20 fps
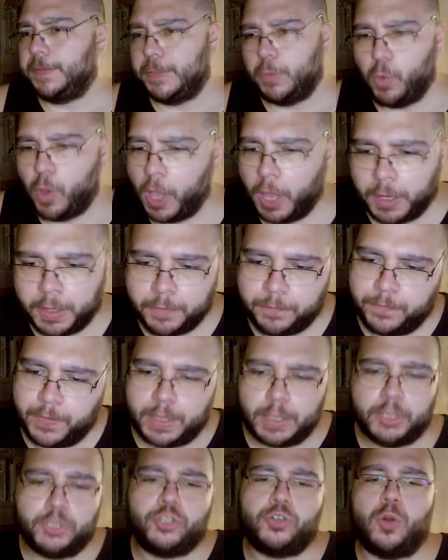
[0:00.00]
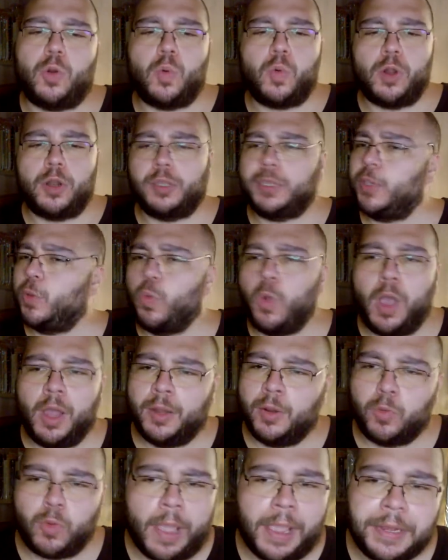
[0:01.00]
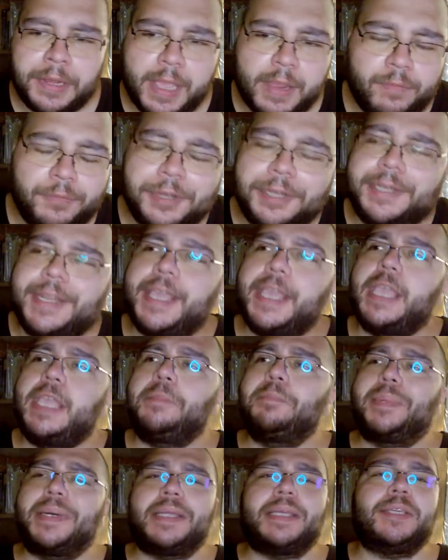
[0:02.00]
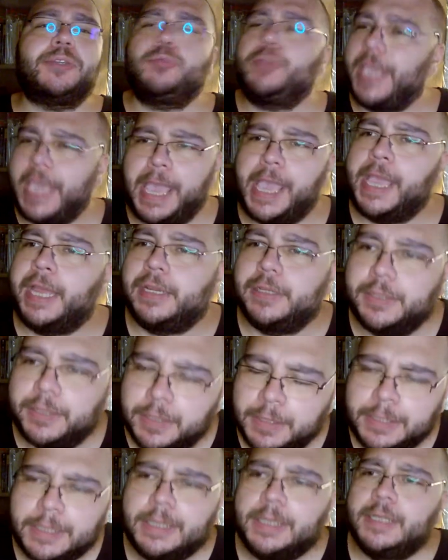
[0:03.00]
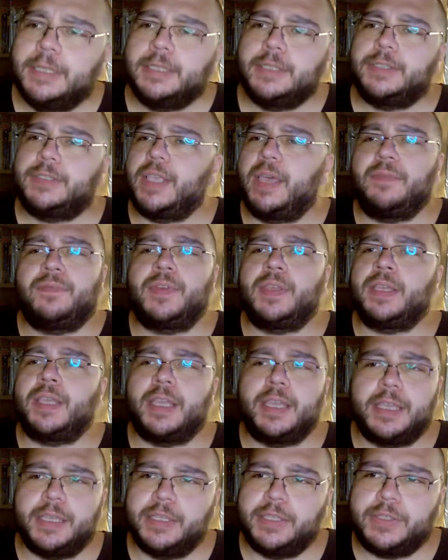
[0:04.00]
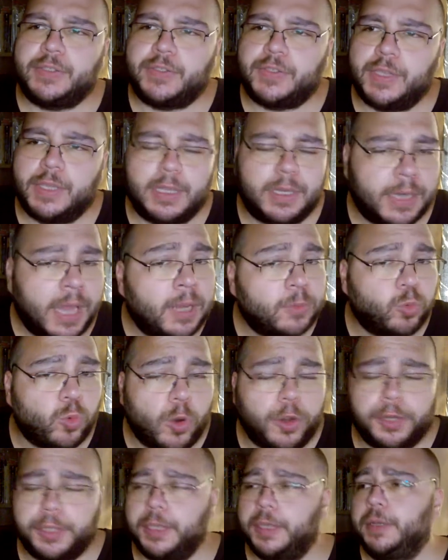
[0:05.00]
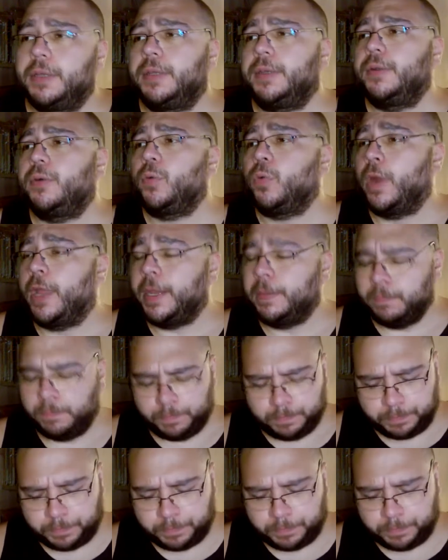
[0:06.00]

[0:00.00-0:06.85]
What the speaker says: You want to finish your work, you want to write every day, but you can't. Something is not working, right?